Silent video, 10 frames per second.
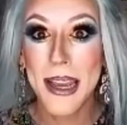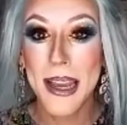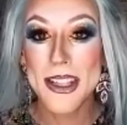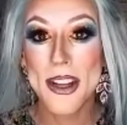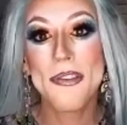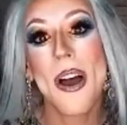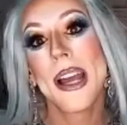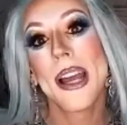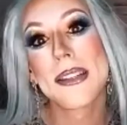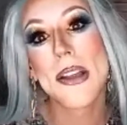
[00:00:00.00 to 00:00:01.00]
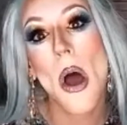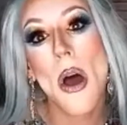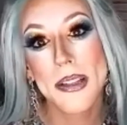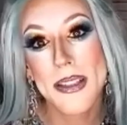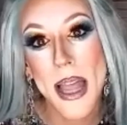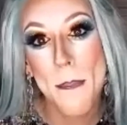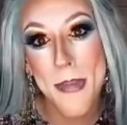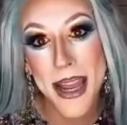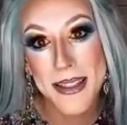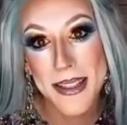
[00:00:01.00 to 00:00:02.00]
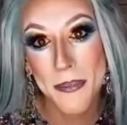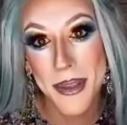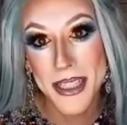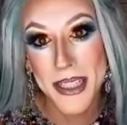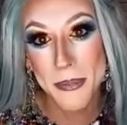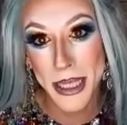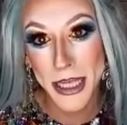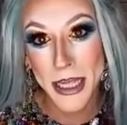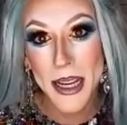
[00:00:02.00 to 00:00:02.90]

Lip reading: to find songs that meant something to me,